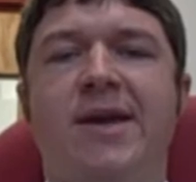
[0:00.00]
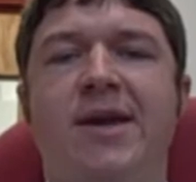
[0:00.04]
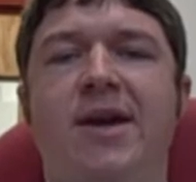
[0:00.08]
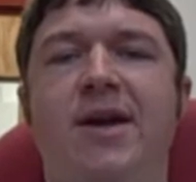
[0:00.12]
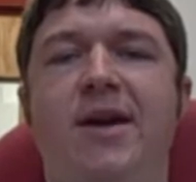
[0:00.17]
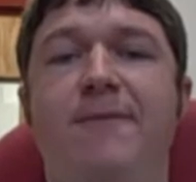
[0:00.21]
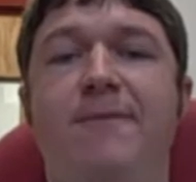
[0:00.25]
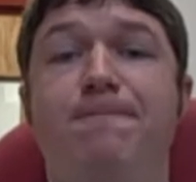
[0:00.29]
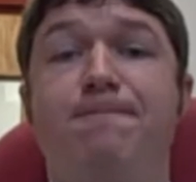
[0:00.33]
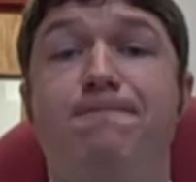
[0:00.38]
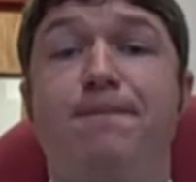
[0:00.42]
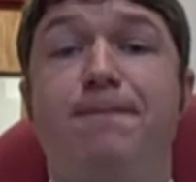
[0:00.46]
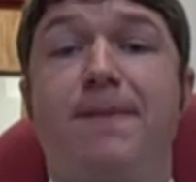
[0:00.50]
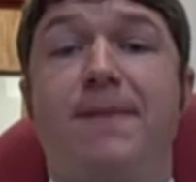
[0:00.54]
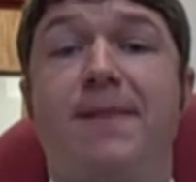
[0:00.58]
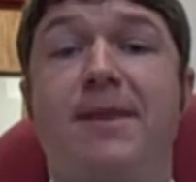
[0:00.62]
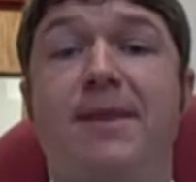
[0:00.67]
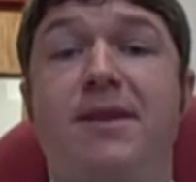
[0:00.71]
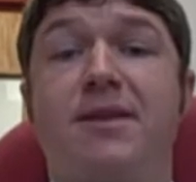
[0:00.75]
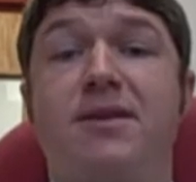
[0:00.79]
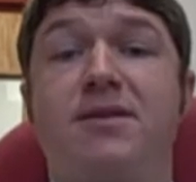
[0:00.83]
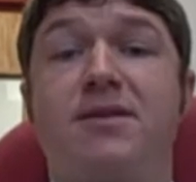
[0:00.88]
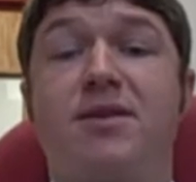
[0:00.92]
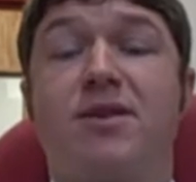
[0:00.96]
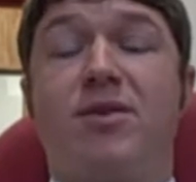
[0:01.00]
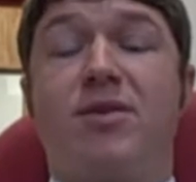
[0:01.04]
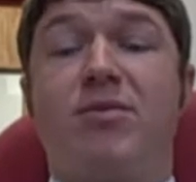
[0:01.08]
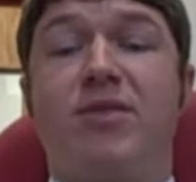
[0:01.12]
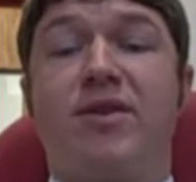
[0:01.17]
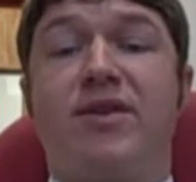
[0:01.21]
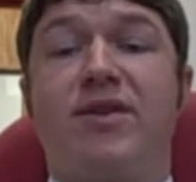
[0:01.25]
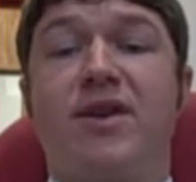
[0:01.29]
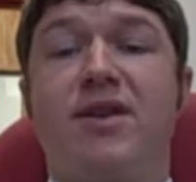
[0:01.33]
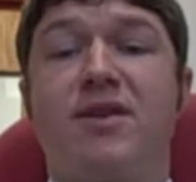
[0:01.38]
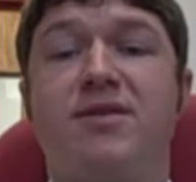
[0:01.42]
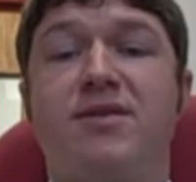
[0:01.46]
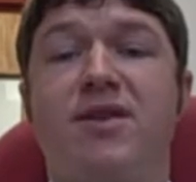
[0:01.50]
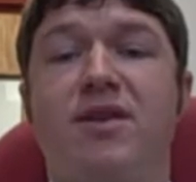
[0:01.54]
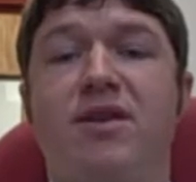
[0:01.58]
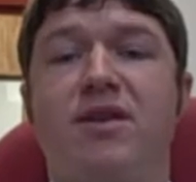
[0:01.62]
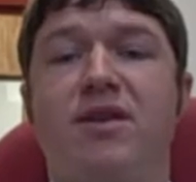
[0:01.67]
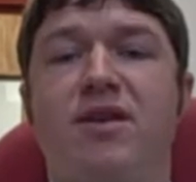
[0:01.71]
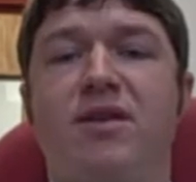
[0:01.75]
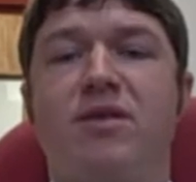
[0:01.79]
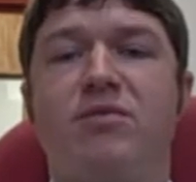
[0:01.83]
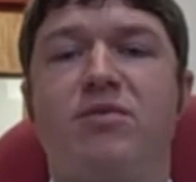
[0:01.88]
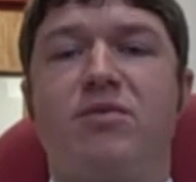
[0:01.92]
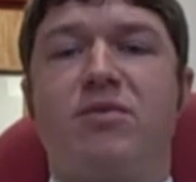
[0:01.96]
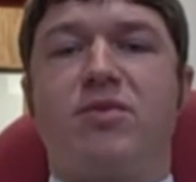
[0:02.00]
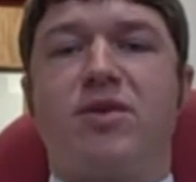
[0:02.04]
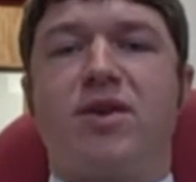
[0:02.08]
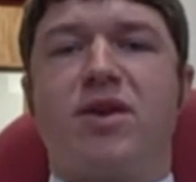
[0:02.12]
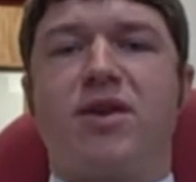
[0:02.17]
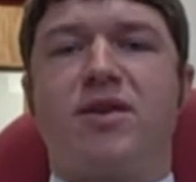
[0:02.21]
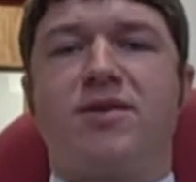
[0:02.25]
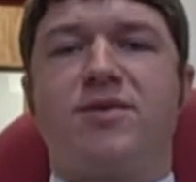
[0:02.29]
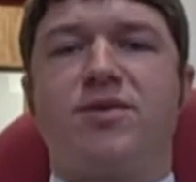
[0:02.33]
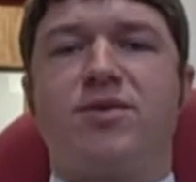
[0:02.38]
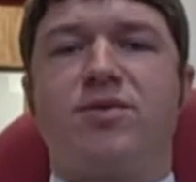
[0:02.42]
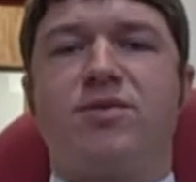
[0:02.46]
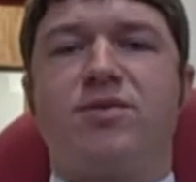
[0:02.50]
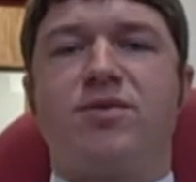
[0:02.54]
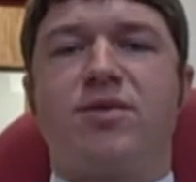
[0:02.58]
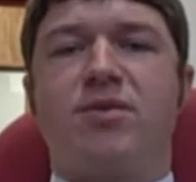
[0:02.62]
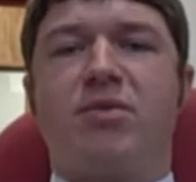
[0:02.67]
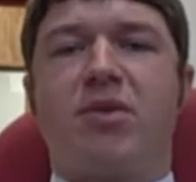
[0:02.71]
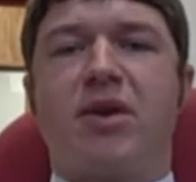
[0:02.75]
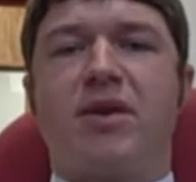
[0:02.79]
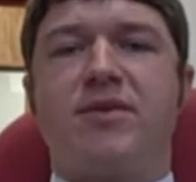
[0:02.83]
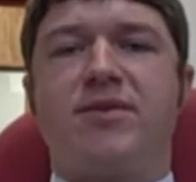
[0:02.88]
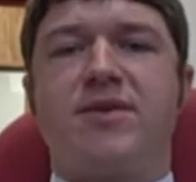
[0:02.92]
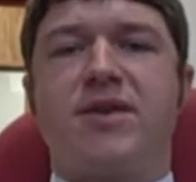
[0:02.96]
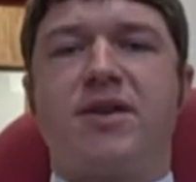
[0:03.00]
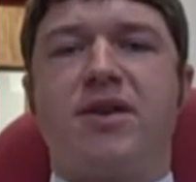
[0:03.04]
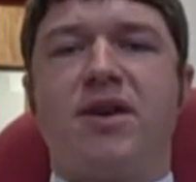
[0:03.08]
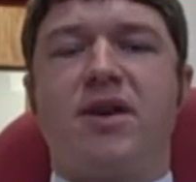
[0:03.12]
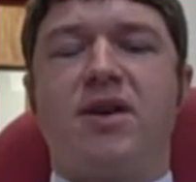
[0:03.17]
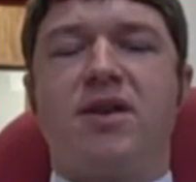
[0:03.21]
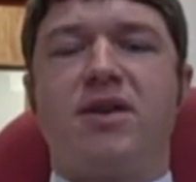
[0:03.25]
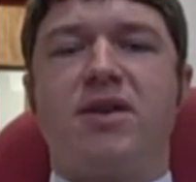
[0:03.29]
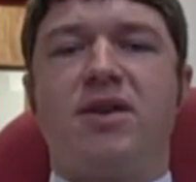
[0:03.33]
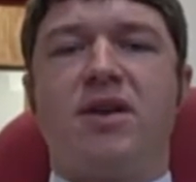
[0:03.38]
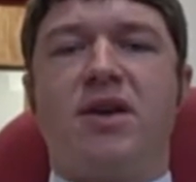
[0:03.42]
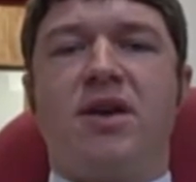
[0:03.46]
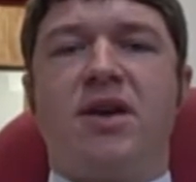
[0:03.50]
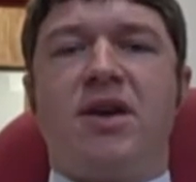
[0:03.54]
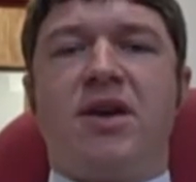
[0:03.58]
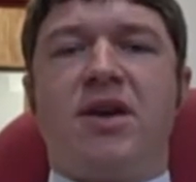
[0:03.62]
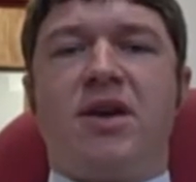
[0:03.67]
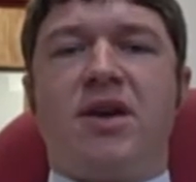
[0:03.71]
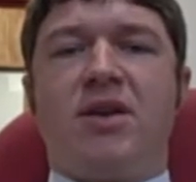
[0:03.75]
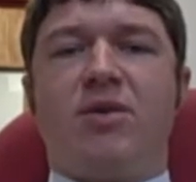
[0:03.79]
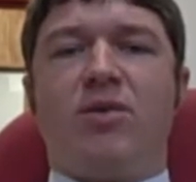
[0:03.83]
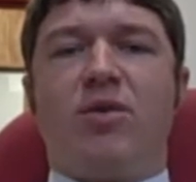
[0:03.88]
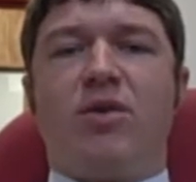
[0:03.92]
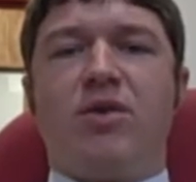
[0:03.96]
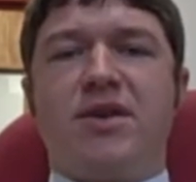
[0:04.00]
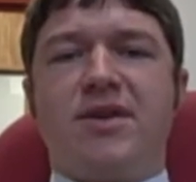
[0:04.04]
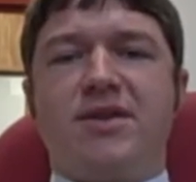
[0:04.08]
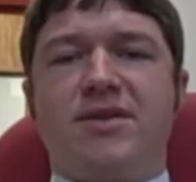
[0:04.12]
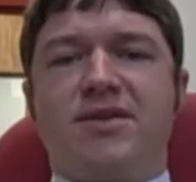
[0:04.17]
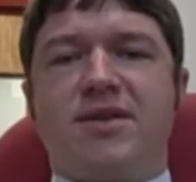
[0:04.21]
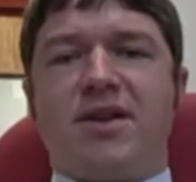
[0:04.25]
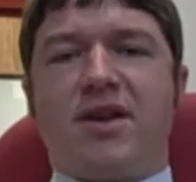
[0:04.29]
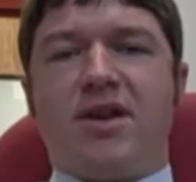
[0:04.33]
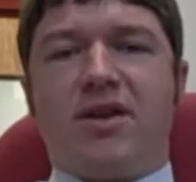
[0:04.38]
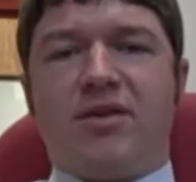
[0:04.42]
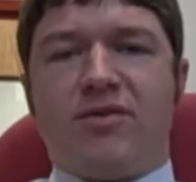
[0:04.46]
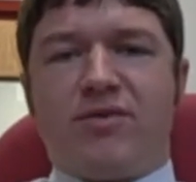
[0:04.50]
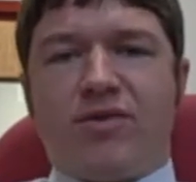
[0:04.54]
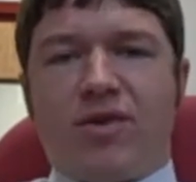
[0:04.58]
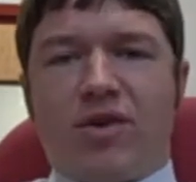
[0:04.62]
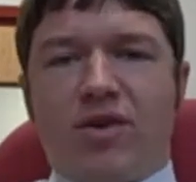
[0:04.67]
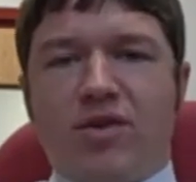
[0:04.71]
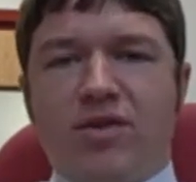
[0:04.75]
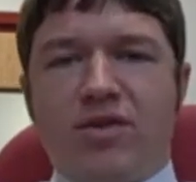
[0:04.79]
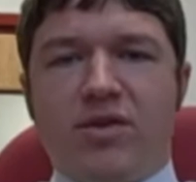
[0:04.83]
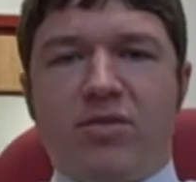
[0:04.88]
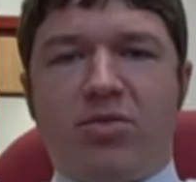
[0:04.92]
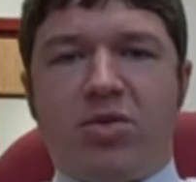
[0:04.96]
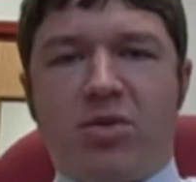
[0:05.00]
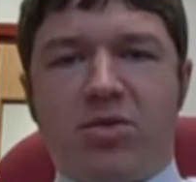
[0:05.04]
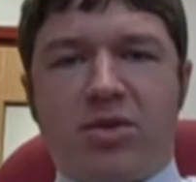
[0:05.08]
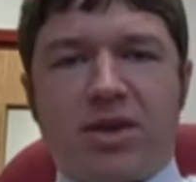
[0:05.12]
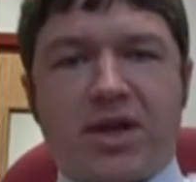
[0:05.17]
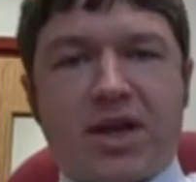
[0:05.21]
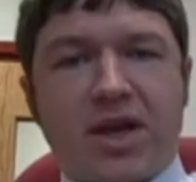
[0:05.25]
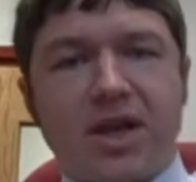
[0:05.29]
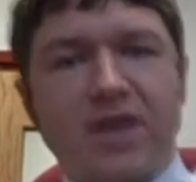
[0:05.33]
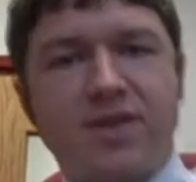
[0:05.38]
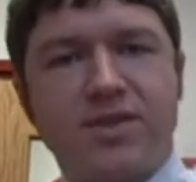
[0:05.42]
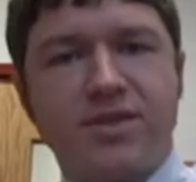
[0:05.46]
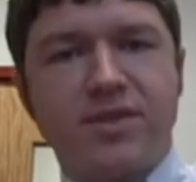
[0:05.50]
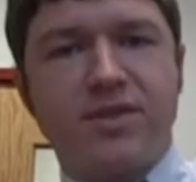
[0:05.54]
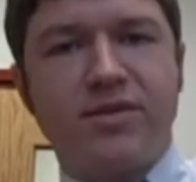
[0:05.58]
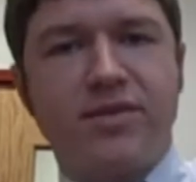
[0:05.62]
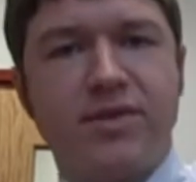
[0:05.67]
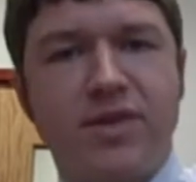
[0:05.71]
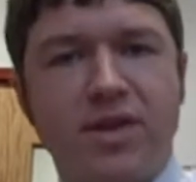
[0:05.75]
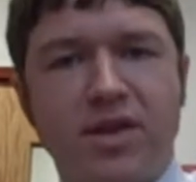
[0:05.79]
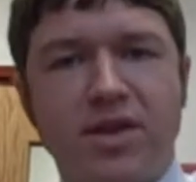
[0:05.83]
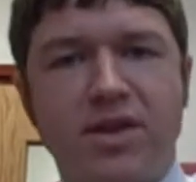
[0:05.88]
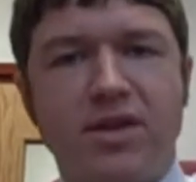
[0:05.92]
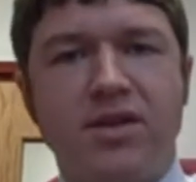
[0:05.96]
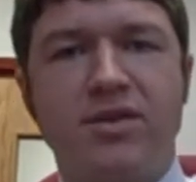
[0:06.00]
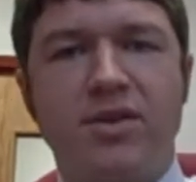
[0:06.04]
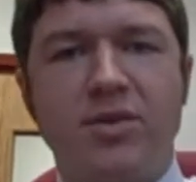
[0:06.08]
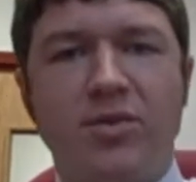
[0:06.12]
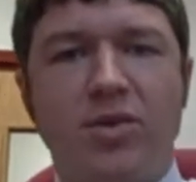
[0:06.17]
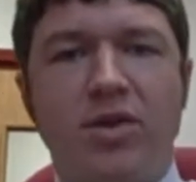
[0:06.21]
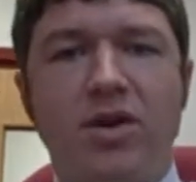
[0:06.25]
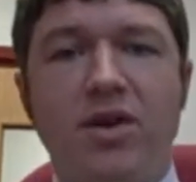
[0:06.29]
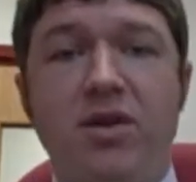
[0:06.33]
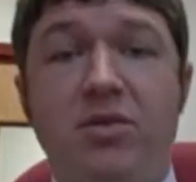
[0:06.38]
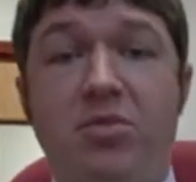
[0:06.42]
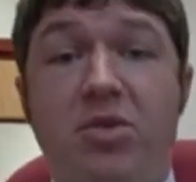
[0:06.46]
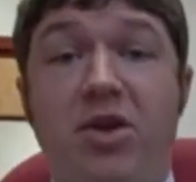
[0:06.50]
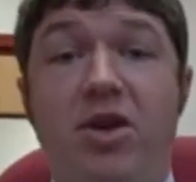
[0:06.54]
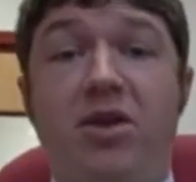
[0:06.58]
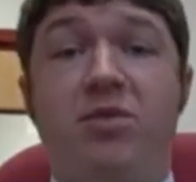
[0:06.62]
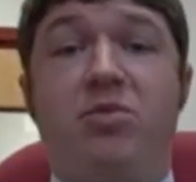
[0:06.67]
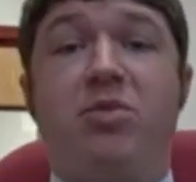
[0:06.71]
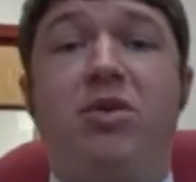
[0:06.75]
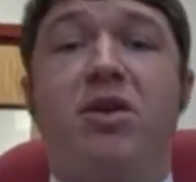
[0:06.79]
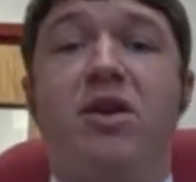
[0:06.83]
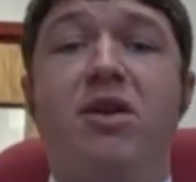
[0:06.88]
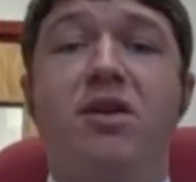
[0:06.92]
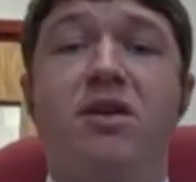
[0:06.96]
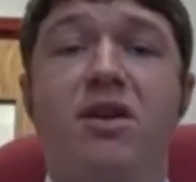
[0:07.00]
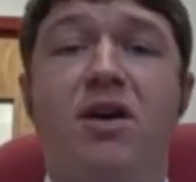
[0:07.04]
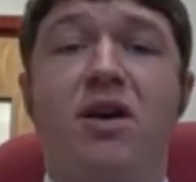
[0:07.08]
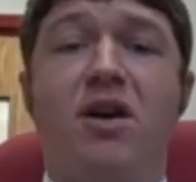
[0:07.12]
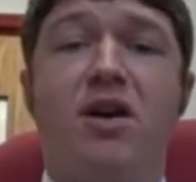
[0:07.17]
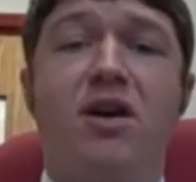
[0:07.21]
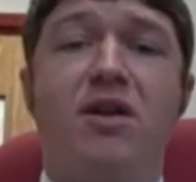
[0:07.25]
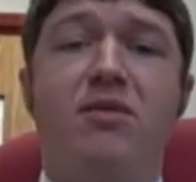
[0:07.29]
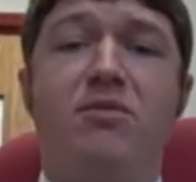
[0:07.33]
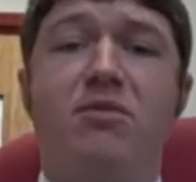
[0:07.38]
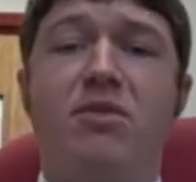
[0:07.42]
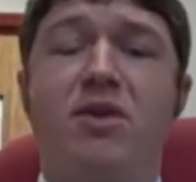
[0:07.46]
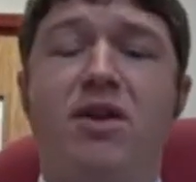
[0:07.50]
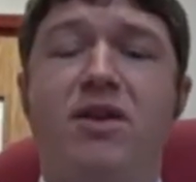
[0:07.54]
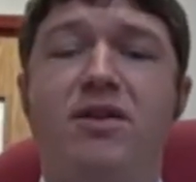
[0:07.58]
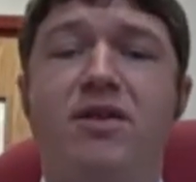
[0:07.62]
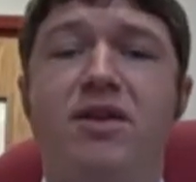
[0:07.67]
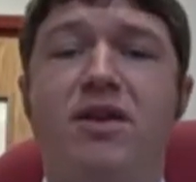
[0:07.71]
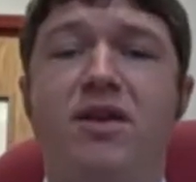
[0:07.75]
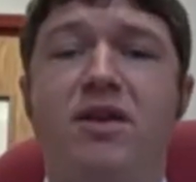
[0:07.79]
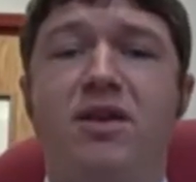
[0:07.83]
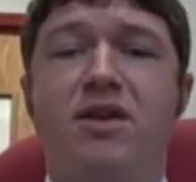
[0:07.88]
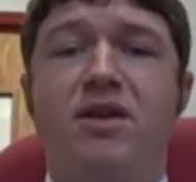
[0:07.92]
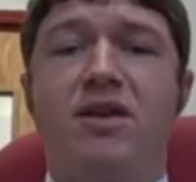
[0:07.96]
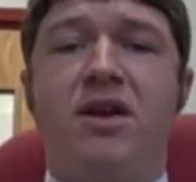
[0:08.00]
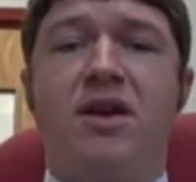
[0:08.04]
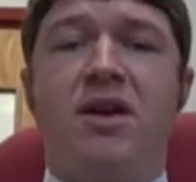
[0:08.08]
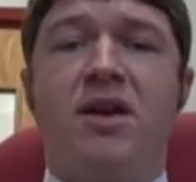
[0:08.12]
There's a couple of things that I'm going to talk about today. One is following the publication of the white paper and the